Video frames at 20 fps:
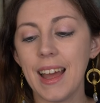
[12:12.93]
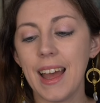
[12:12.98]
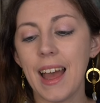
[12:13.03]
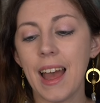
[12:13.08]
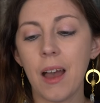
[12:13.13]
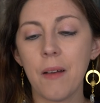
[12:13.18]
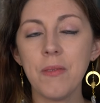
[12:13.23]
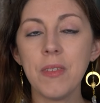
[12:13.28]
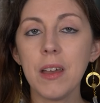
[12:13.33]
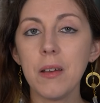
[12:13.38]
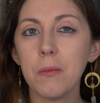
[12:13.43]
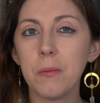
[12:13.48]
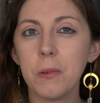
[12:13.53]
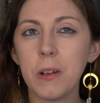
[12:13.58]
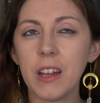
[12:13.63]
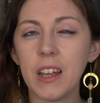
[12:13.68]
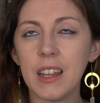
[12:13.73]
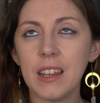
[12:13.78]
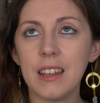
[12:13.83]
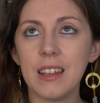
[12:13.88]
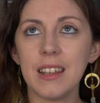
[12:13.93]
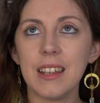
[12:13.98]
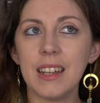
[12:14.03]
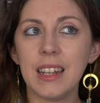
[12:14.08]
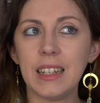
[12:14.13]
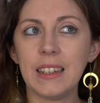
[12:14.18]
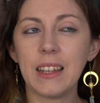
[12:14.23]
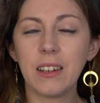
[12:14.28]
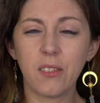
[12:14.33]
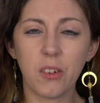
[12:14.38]
I have not read
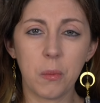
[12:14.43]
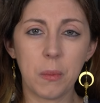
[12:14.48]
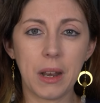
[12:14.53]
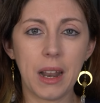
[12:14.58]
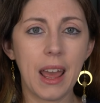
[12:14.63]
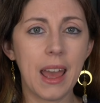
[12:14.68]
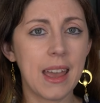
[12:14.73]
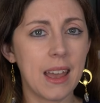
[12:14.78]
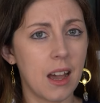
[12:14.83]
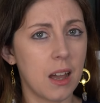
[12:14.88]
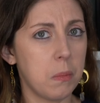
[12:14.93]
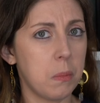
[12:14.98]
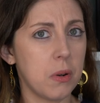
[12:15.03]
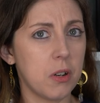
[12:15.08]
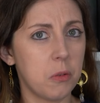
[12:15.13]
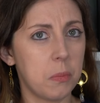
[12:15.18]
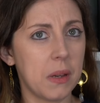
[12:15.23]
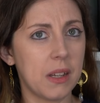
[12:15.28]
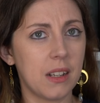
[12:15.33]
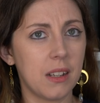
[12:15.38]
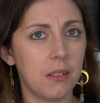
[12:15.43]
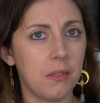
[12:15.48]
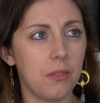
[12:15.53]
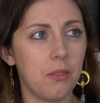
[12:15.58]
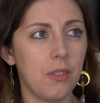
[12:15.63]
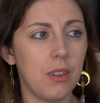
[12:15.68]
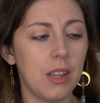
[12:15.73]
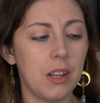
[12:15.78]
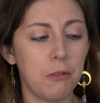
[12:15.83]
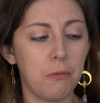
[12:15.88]
anything from an AI perspective
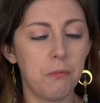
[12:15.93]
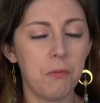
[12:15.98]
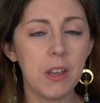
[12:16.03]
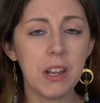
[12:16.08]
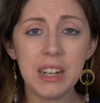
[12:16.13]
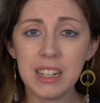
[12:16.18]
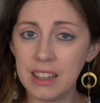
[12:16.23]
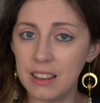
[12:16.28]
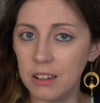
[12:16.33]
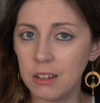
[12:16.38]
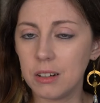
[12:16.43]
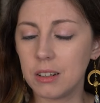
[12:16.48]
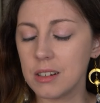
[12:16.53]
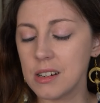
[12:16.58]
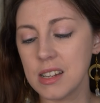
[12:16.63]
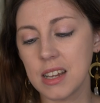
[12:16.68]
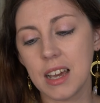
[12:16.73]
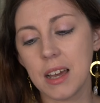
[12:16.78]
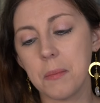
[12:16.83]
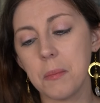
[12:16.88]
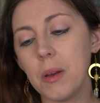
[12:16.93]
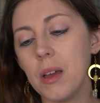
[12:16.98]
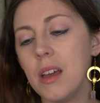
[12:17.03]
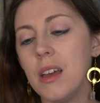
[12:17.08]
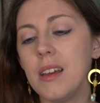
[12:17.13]
in a very long time,